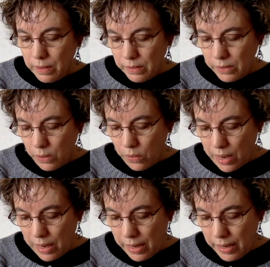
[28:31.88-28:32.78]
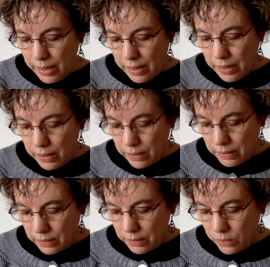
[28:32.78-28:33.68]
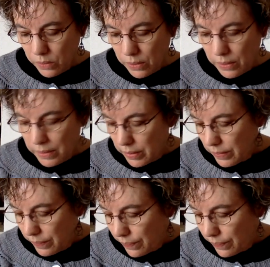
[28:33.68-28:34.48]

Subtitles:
So I ordered